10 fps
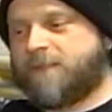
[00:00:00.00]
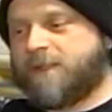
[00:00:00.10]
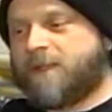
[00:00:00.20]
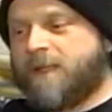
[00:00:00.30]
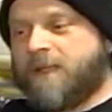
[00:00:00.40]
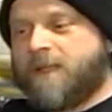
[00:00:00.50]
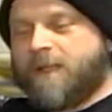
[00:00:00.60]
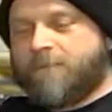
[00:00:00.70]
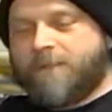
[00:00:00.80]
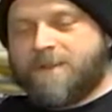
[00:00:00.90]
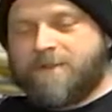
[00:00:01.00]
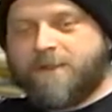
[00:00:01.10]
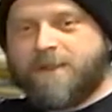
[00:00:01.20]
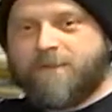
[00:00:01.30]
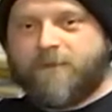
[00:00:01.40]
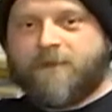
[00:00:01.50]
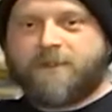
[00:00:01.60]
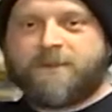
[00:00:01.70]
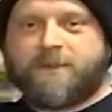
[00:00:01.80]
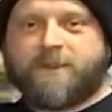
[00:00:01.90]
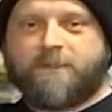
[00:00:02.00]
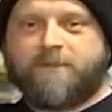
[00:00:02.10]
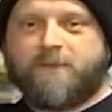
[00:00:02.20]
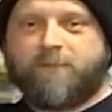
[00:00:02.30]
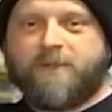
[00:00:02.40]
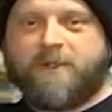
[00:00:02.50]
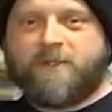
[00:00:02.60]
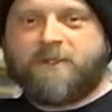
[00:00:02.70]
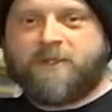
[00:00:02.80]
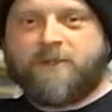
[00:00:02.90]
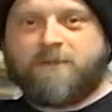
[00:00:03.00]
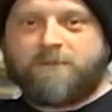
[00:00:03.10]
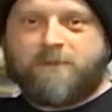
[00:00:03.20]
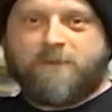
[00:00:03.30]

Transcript: But he's going to live on, you know. He'll be on the show.